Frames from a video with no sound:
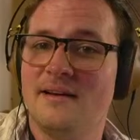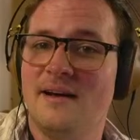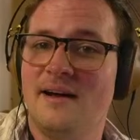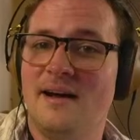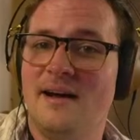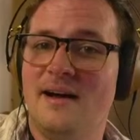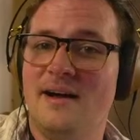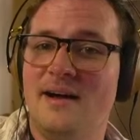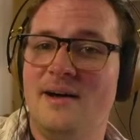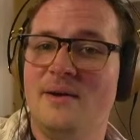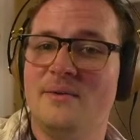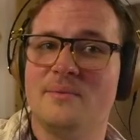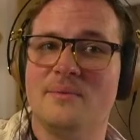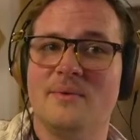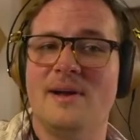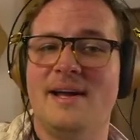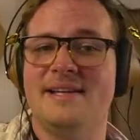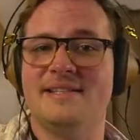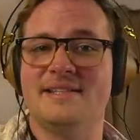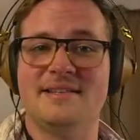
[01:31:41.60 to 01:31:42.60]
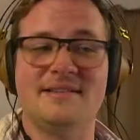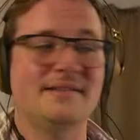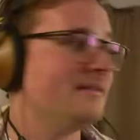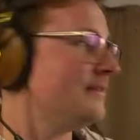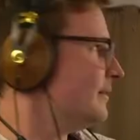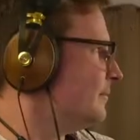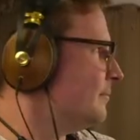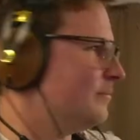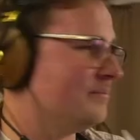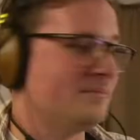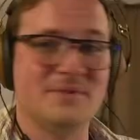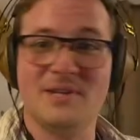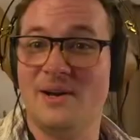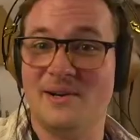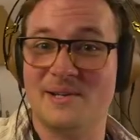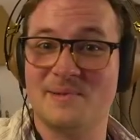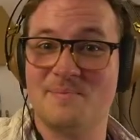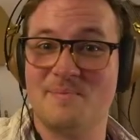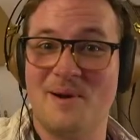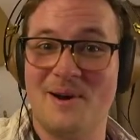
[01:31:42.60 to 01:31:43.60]
All right.
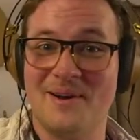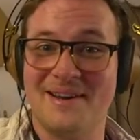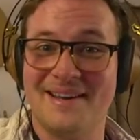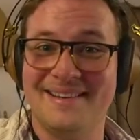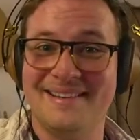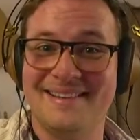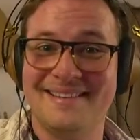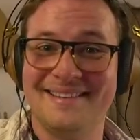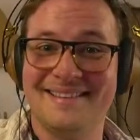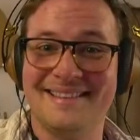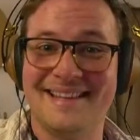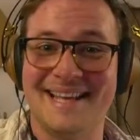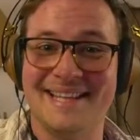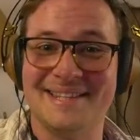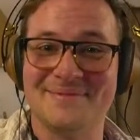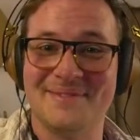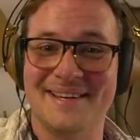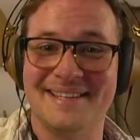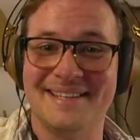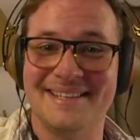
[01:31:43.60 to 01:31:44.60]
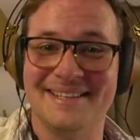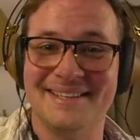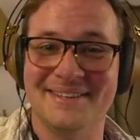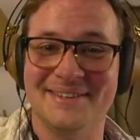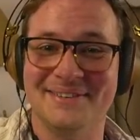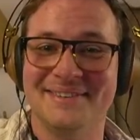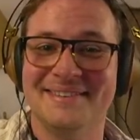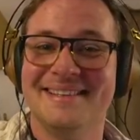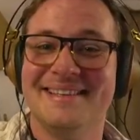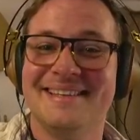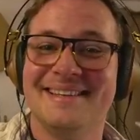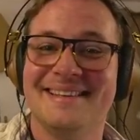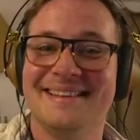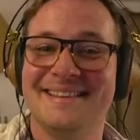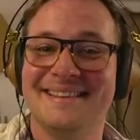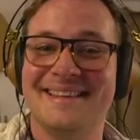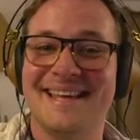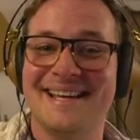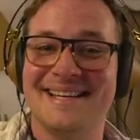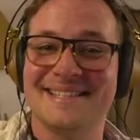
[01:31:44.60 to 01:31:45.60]
Dogs barking. That's my cue.
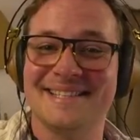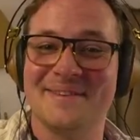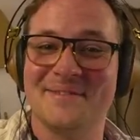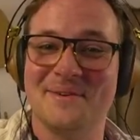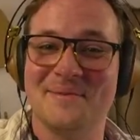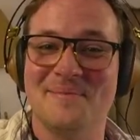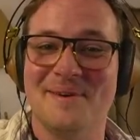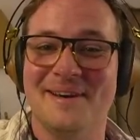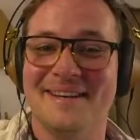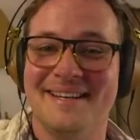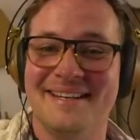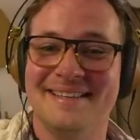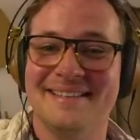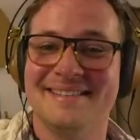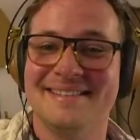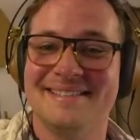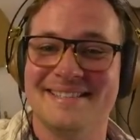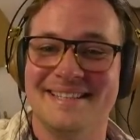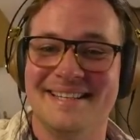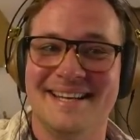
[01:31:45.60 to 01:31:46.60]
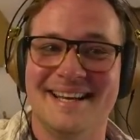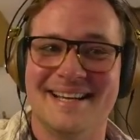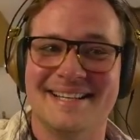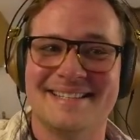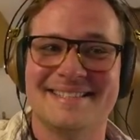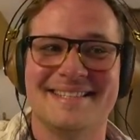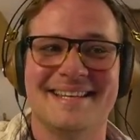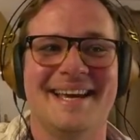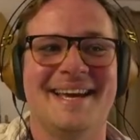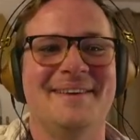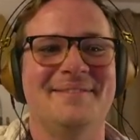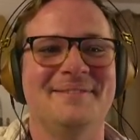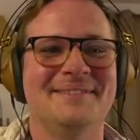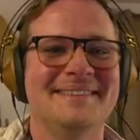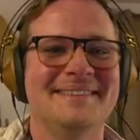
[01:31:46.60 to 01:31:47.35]
Thanks, everybody. See you next time.